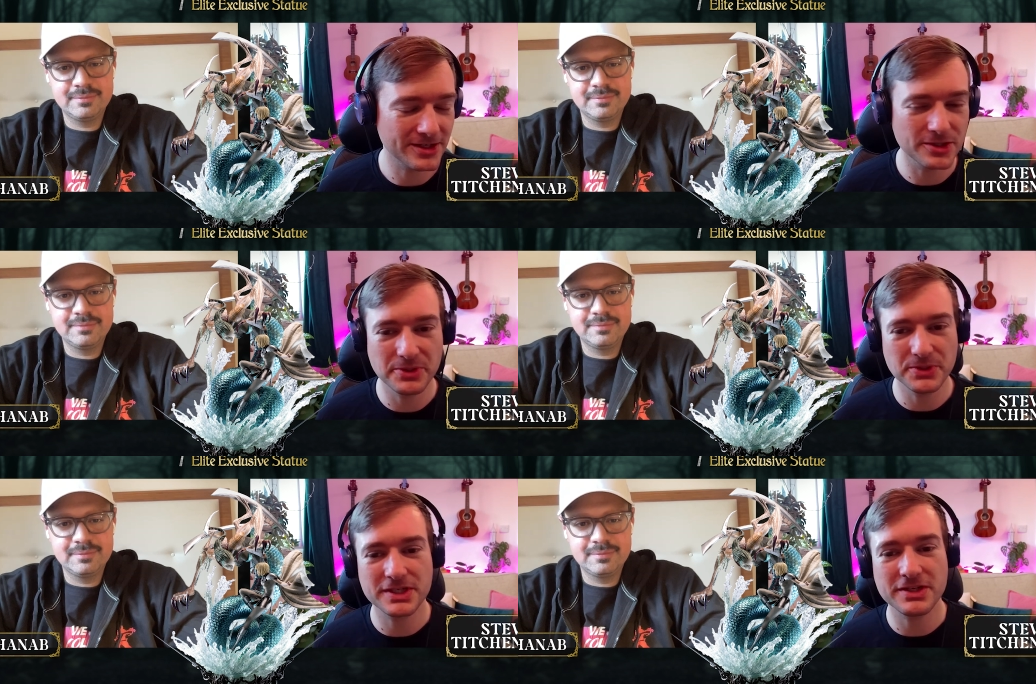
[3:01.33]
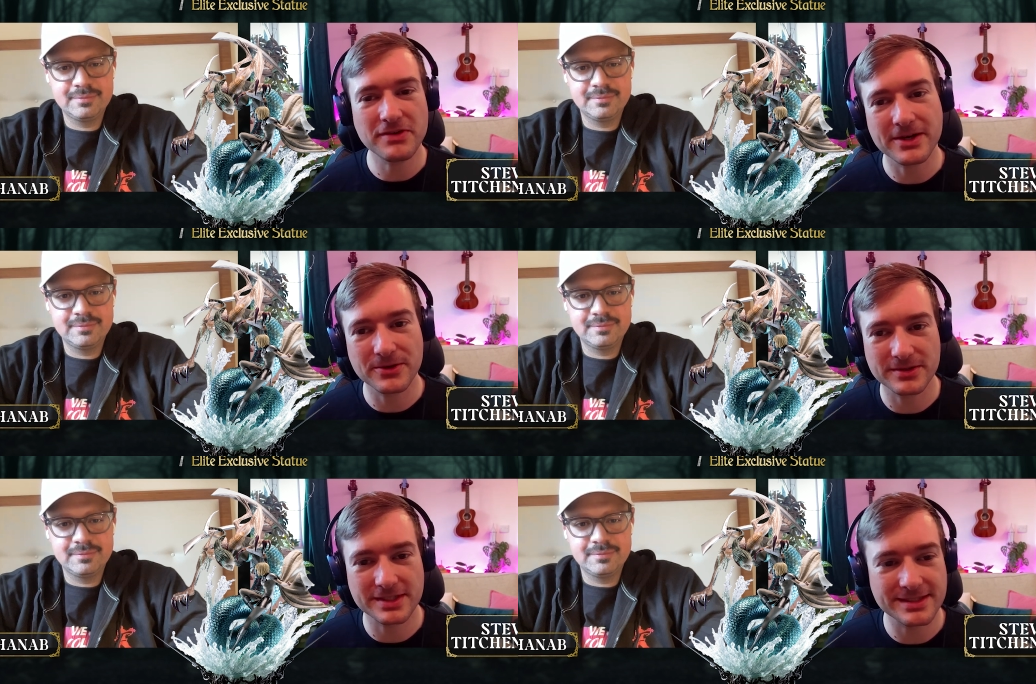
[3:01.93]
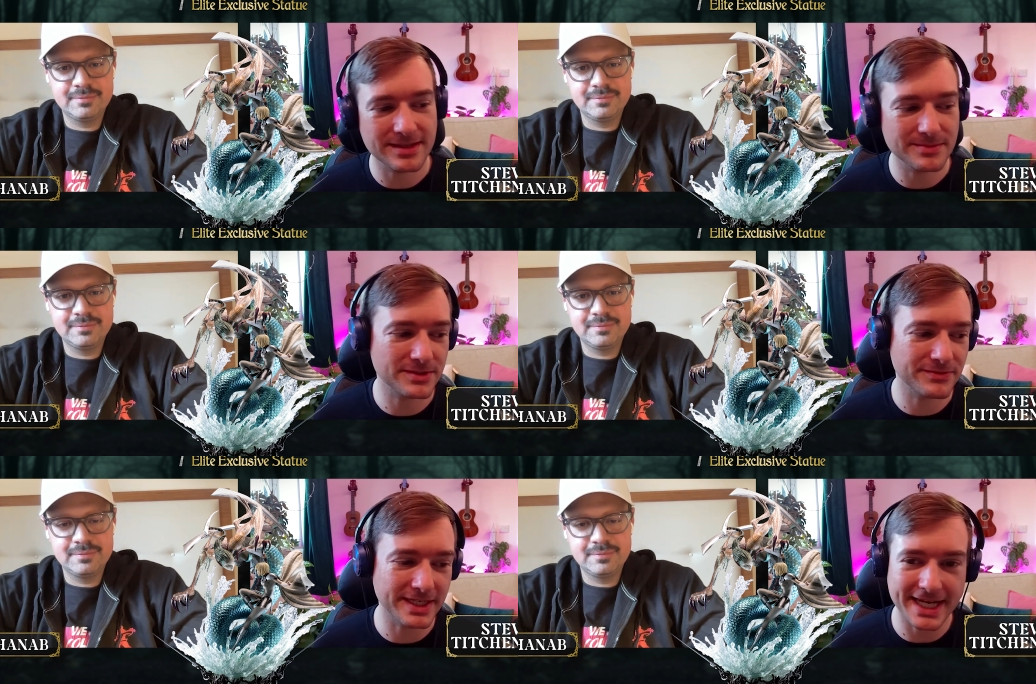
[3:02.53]
Speaker 1: community records in terms
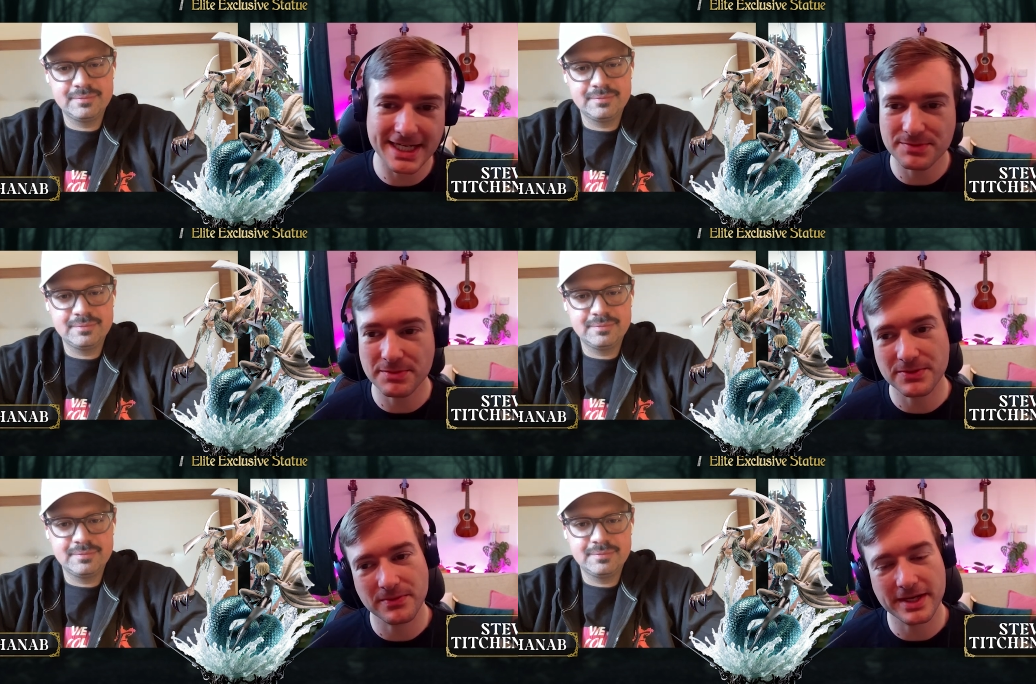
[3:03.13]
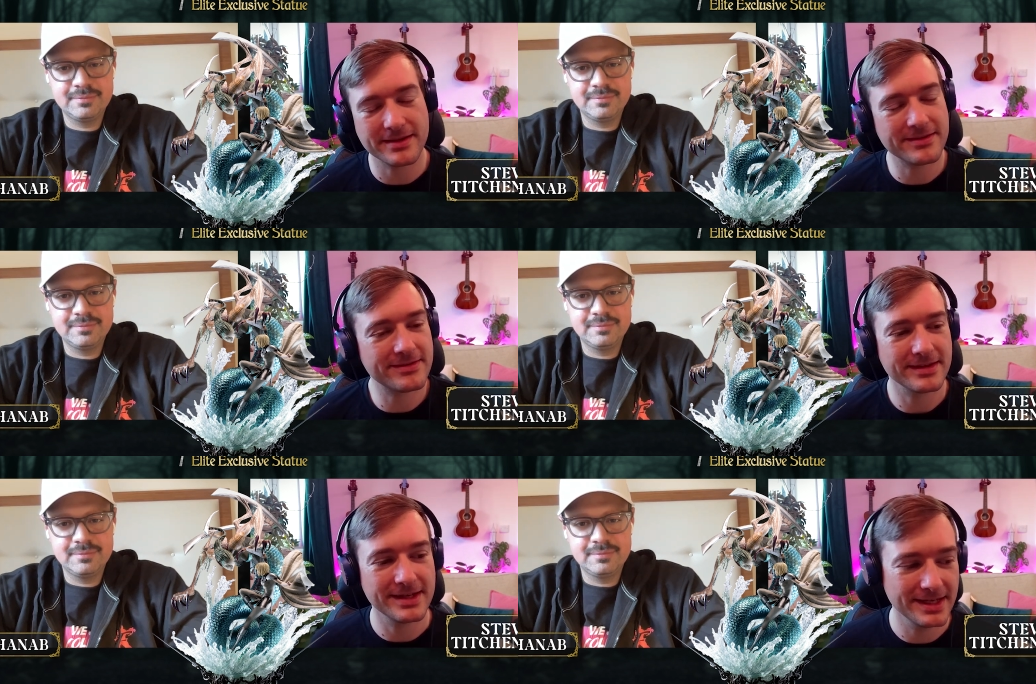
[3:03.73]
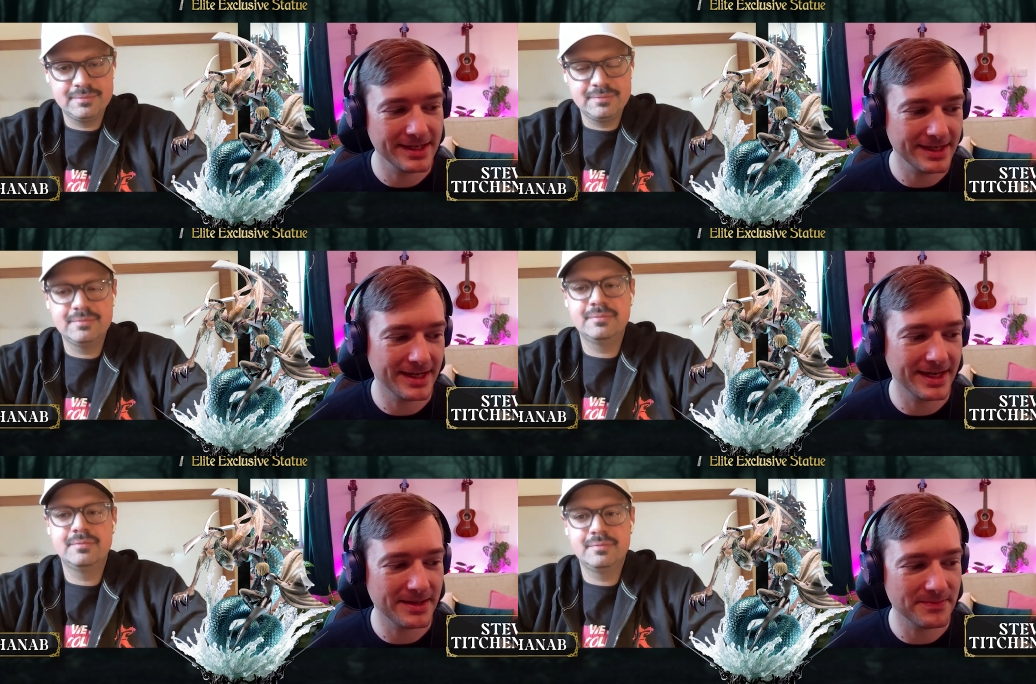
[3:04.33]
of engagement with
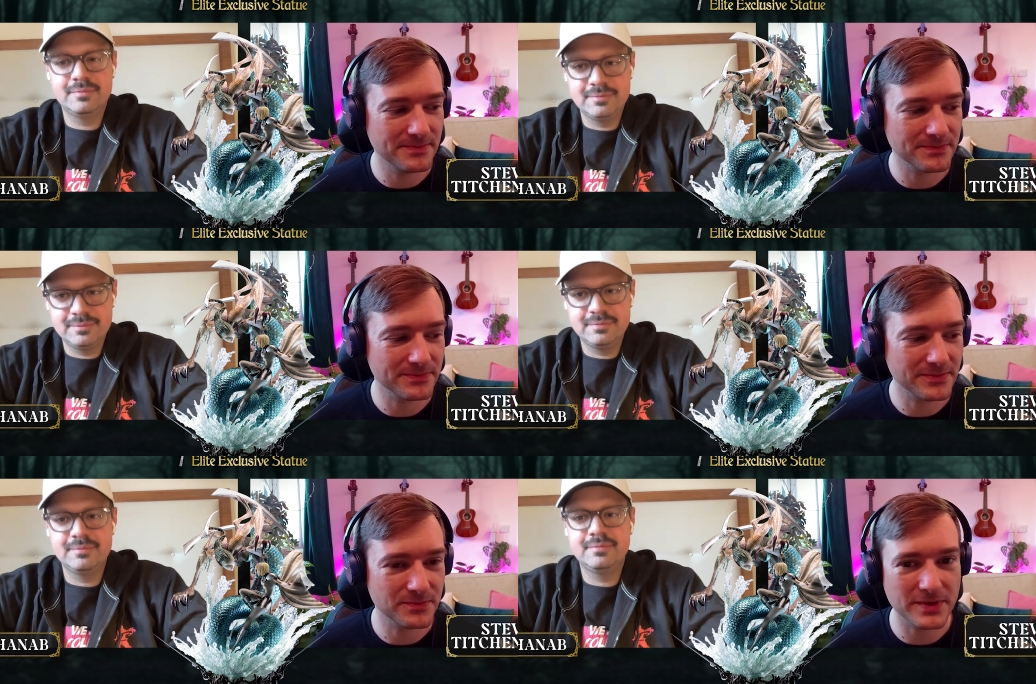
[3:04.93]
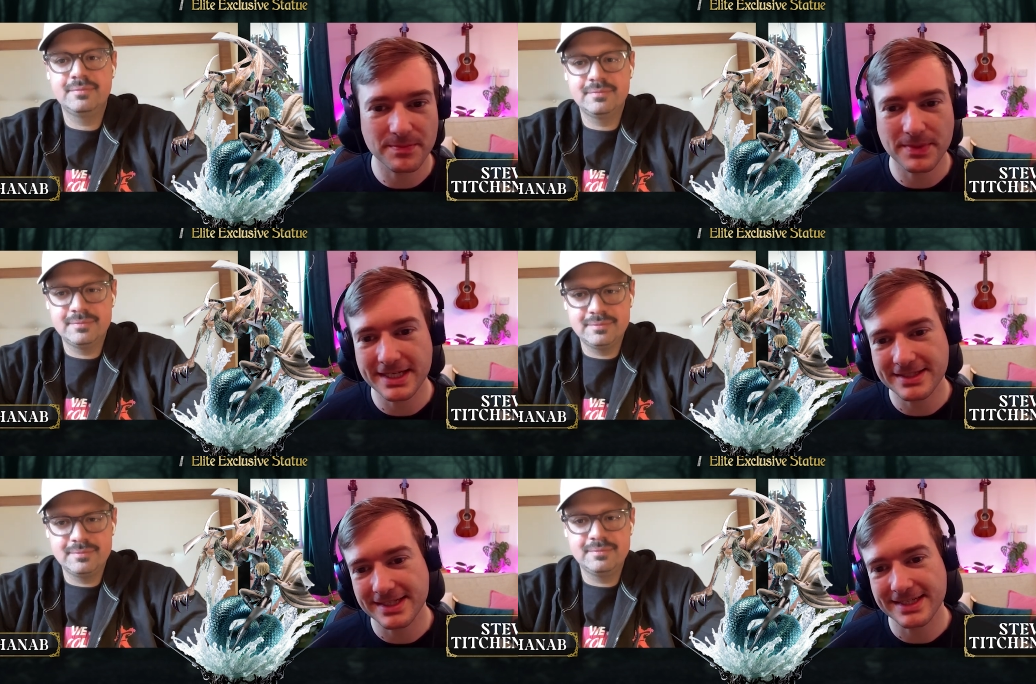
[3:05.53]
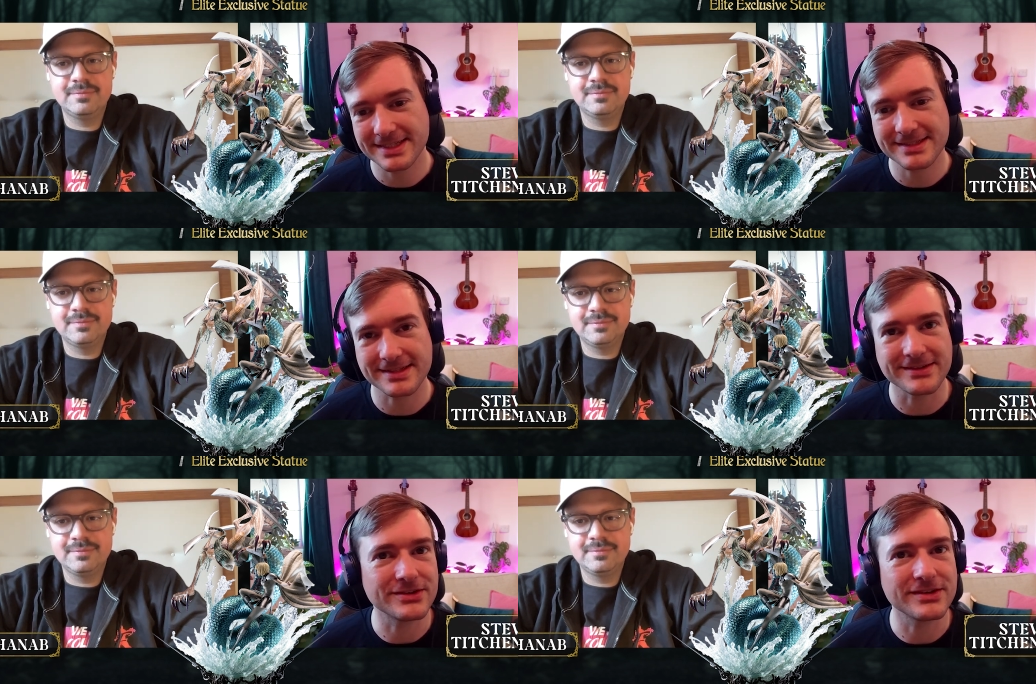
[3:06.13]
um, with the pieces
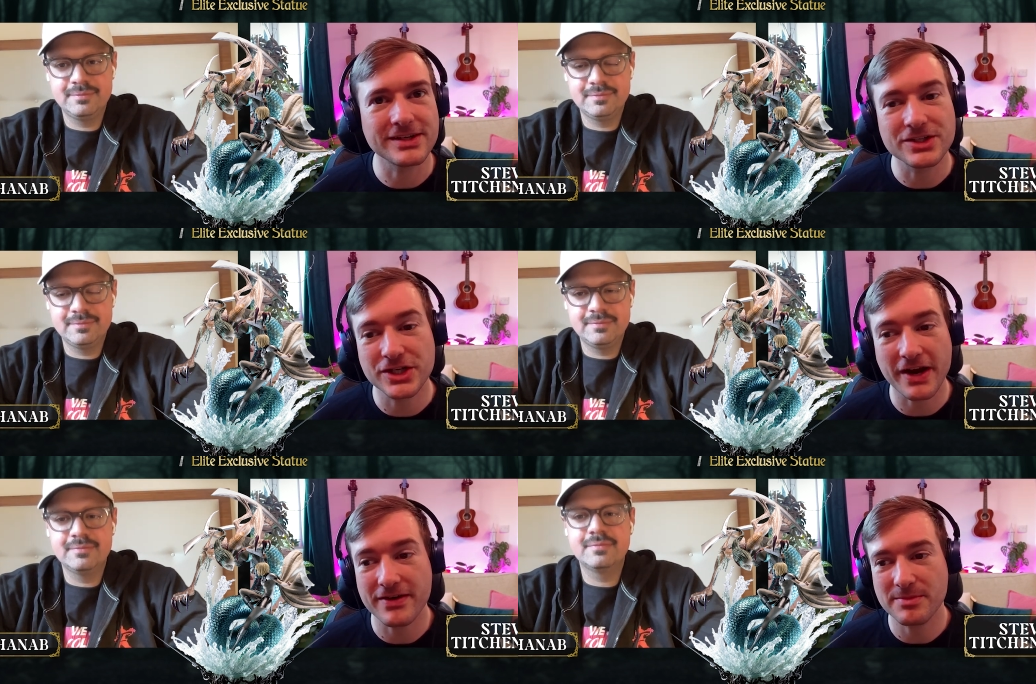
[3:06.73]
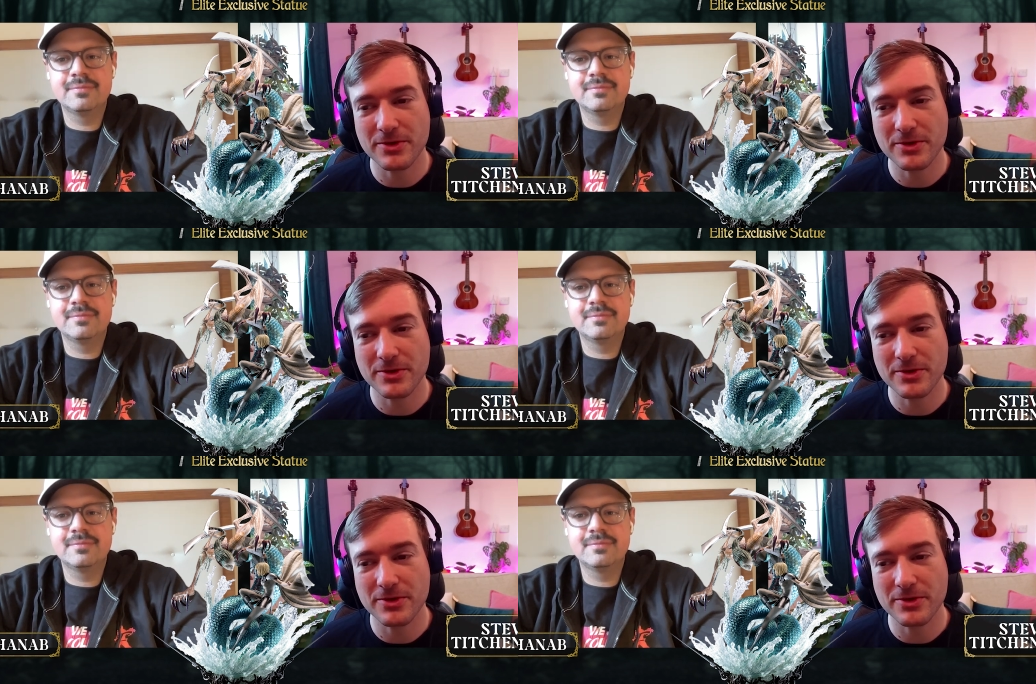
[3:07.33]
and and sharing them